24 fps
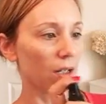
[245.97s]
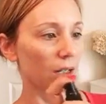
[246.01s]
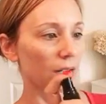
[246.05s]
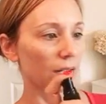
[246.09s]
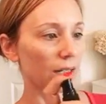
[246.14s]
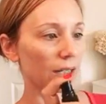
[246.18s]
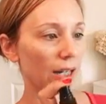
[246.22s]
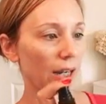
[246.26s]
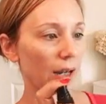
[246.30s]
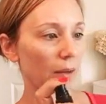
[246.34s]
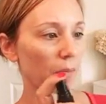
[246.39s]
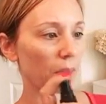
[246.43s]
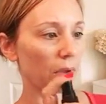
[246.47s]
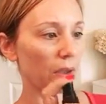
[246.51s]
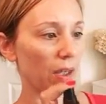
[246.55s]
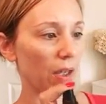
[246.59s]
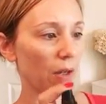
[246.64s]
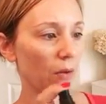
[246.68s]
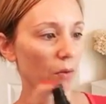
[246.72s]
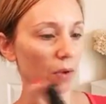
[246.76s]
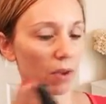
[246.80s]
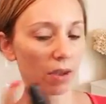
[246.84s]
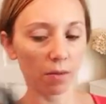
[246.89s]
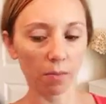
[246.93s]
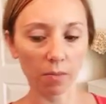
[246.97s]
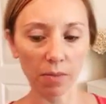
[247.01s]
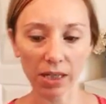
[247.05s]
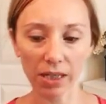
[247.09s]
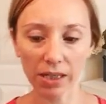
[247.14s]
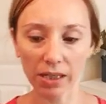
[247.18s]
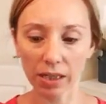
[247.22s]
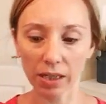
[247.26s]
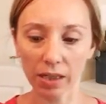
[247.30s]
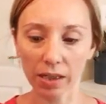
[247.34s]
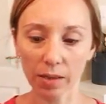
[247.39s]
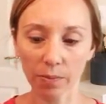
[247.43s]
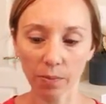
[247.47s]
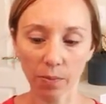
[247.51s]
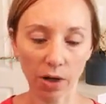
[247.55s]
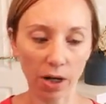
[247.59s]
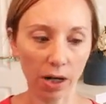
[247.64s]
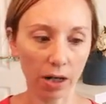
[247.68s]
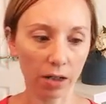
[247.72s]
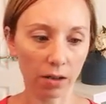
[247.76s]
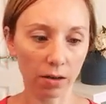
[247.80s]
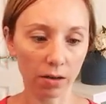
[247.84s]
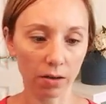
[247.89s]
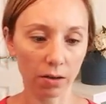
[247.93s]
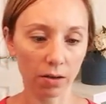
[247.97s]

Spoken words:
Same thing with the misting spray.